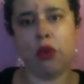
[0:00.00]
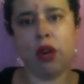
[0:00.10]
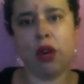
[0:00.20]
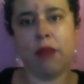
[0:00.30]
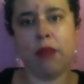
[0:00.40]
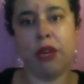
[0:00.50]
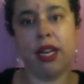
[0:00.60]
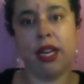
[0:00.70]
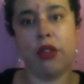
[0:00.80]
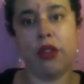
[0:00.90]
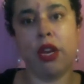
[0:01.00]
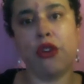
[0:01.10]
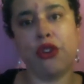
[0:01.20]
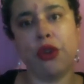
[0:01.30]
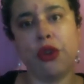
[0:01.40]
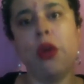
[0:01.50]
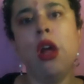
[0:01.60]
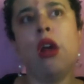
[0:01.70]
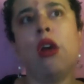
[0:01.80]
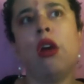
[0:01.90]
work on putting together the next show,
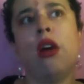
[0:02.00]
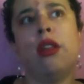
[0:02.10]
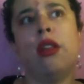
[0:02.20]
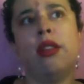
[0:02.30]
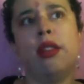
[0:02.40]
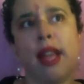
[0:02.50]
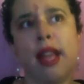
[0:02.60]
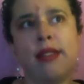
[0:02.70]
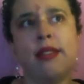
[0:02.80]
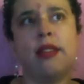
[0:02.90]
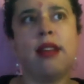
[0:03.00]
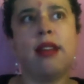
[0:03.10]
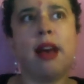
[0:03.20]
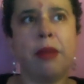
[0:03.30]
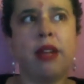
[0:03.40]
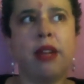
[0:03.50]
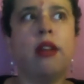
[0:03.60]
the guest, the topic.